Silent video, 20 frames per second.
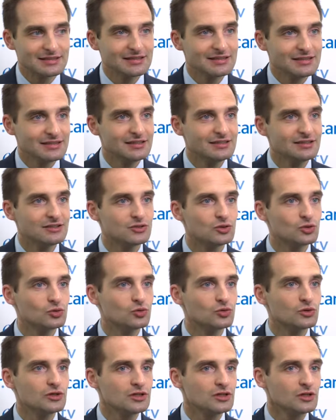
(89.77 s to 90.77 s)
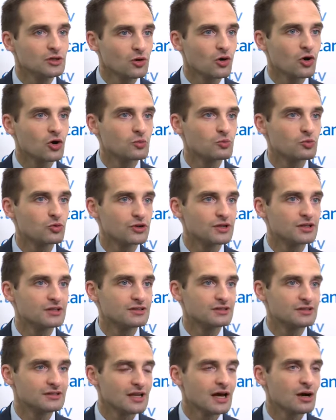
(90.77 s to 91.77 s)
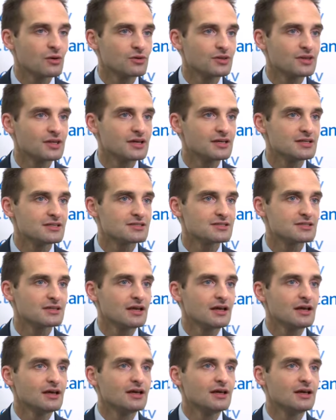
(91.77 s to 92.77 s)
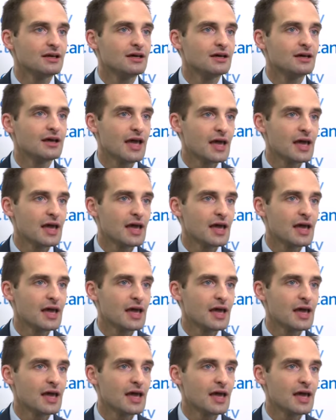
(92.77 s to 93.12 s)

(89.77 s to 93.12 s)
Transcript: the need to incorporate nowadays uh,